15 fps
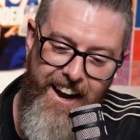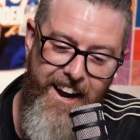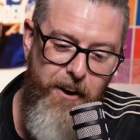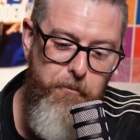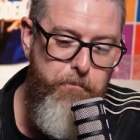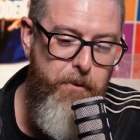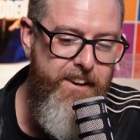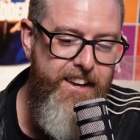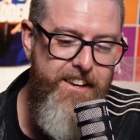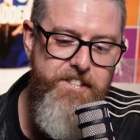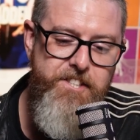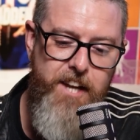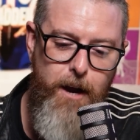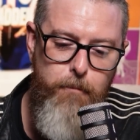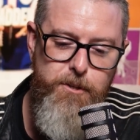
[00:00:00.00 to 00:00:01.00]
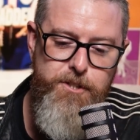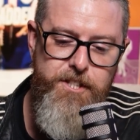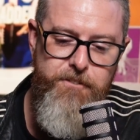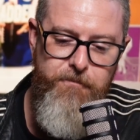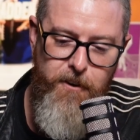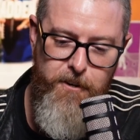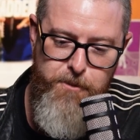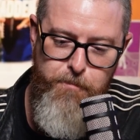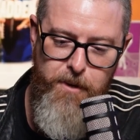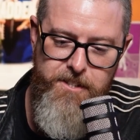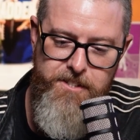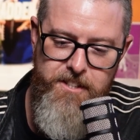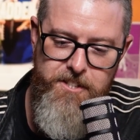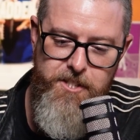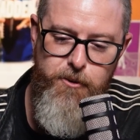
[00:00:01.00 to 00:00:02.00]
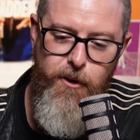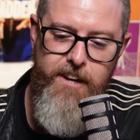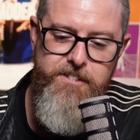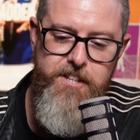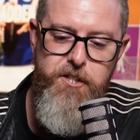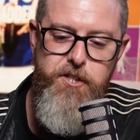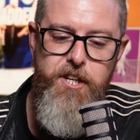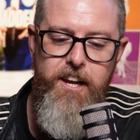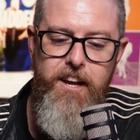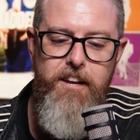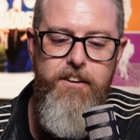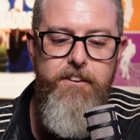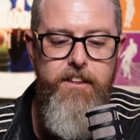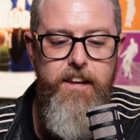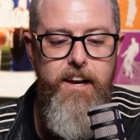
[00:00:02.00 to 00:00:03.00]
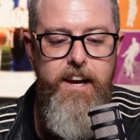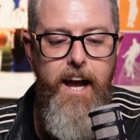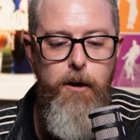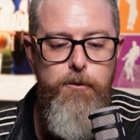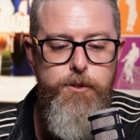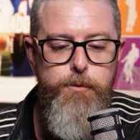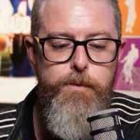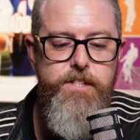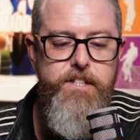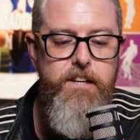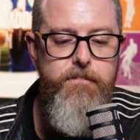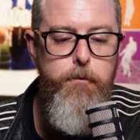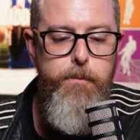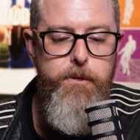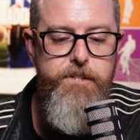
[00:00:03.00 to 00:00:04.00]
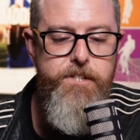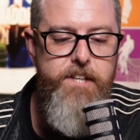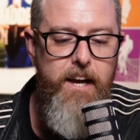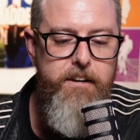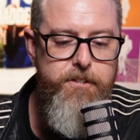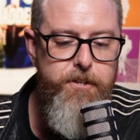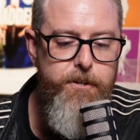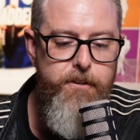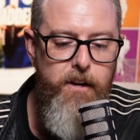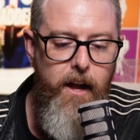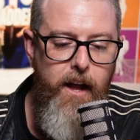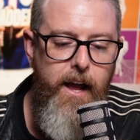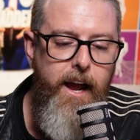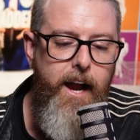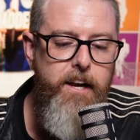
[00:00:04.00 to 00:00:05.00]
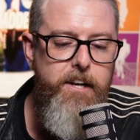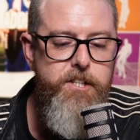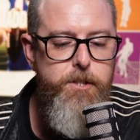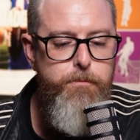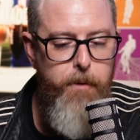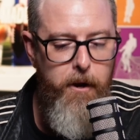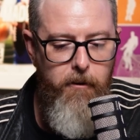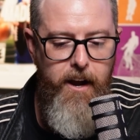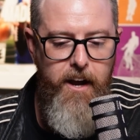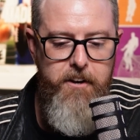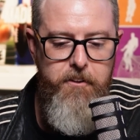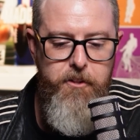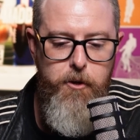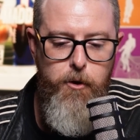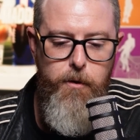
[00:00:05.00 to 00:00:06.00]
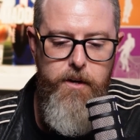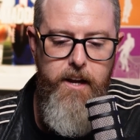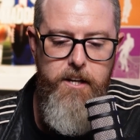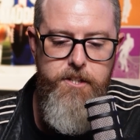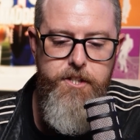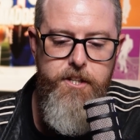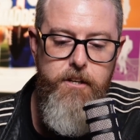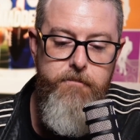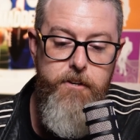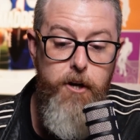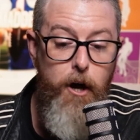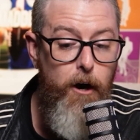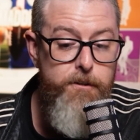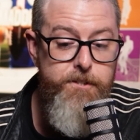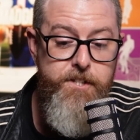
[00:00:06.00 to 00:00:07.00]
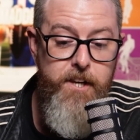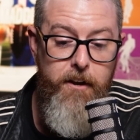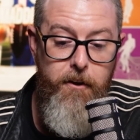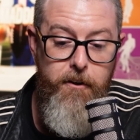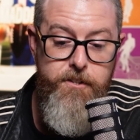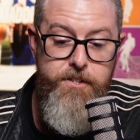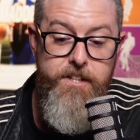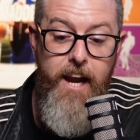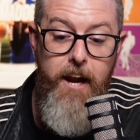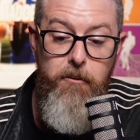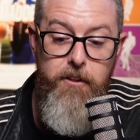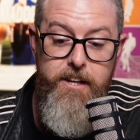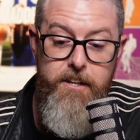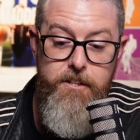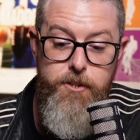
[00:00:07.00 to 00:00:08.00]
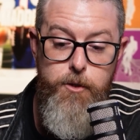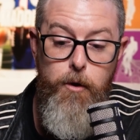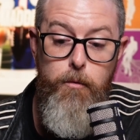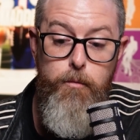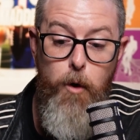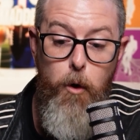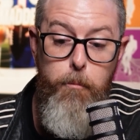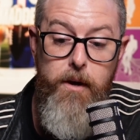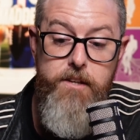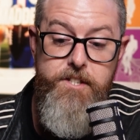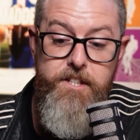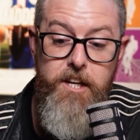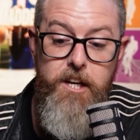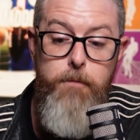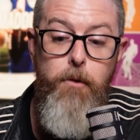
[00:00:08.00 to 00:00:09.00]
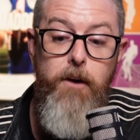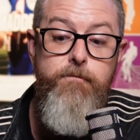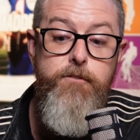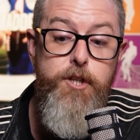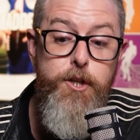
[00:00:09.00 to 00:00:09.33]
But he established his first business, transitioning into the accounts receivable sector, and he spearheaded the creation of a call center, scaling it to a robust team of